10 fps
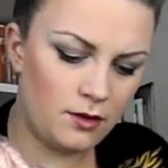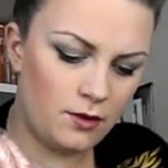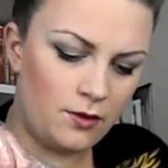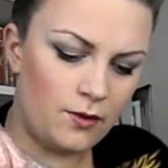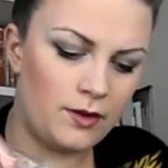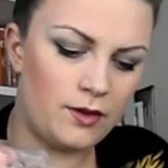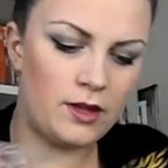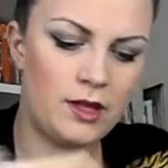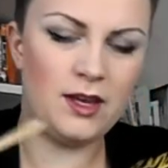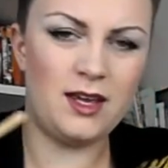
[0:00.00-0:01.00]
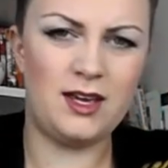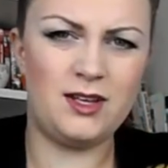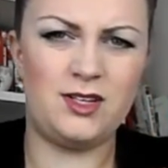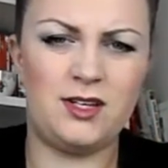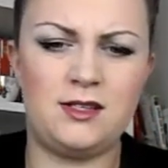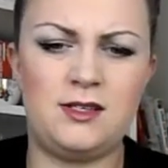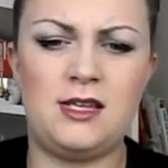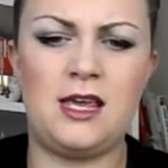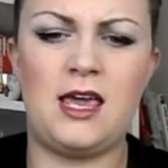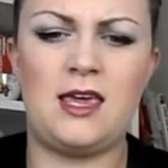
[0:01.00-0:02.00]
Cool. And as you can
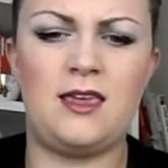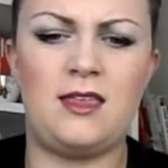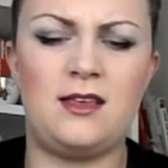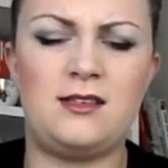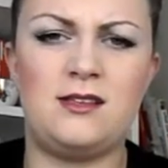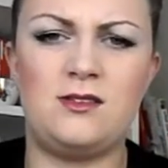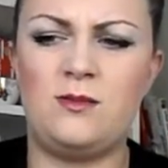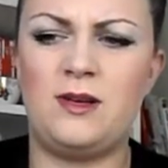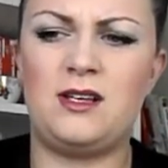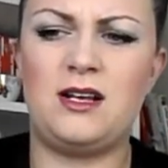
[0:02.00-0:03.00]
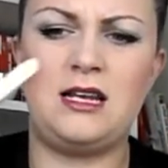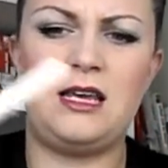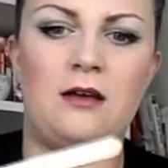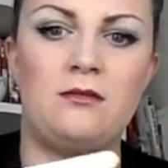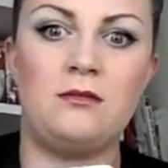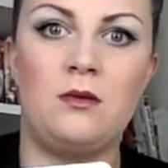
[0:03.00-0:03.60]
see, this is almost clear.